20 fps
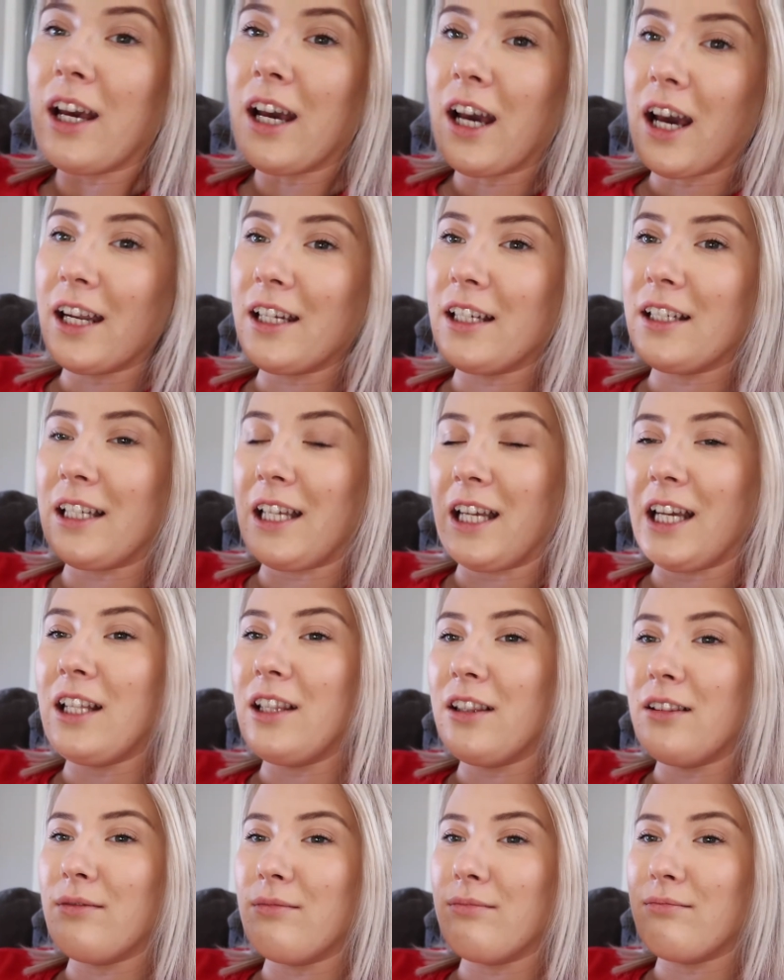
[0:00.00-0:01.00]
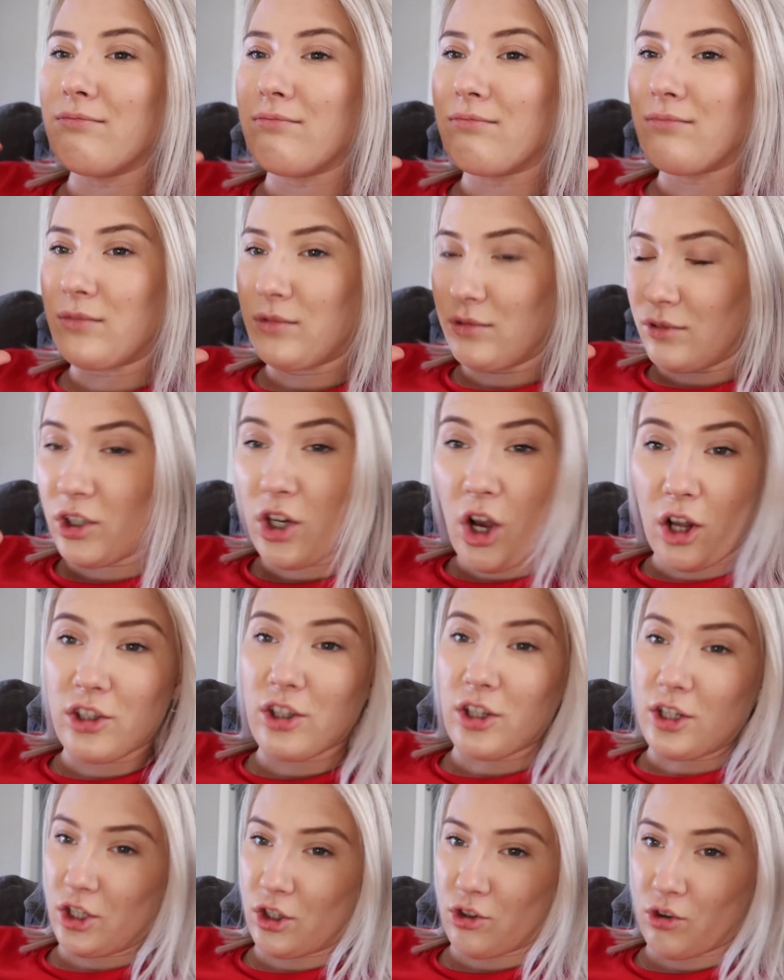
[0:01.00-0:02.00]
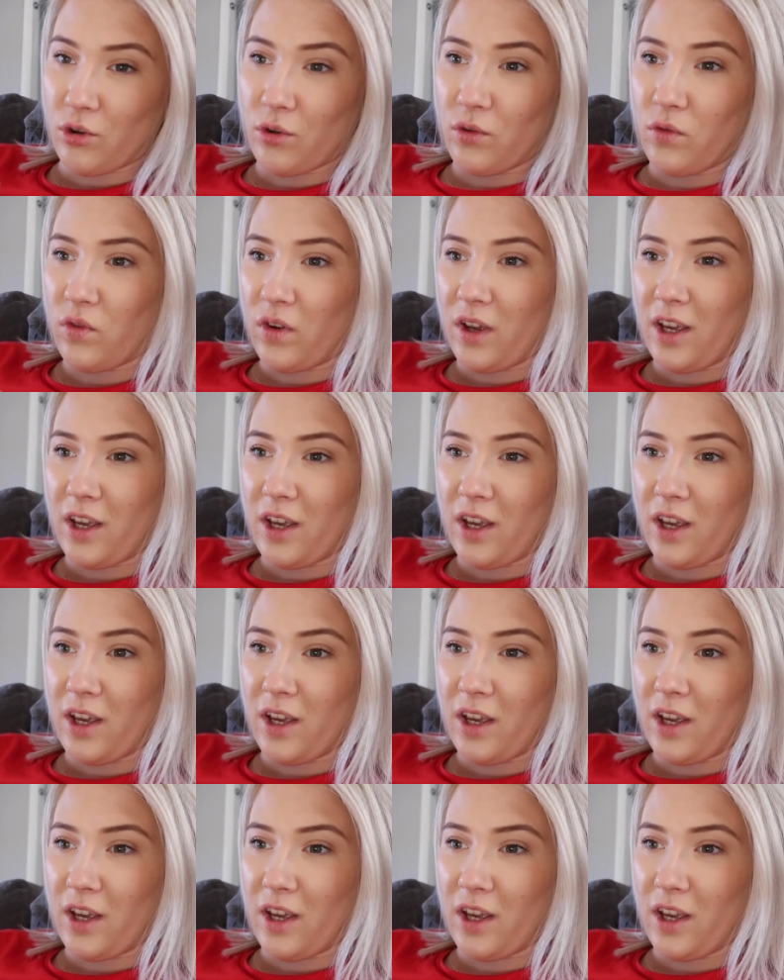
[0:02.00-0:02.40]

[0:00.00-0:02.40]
And in the God's honest truth